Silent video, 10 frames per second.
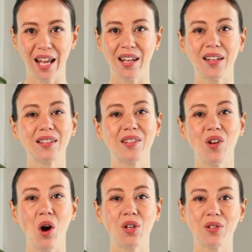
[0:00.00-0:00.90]
This is
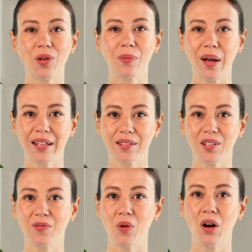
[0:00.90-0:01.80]
also the
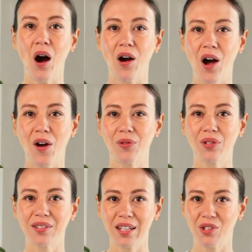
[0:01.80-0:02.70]
basis for our
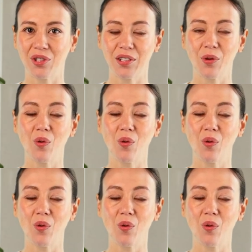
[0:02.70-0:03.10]
authorization,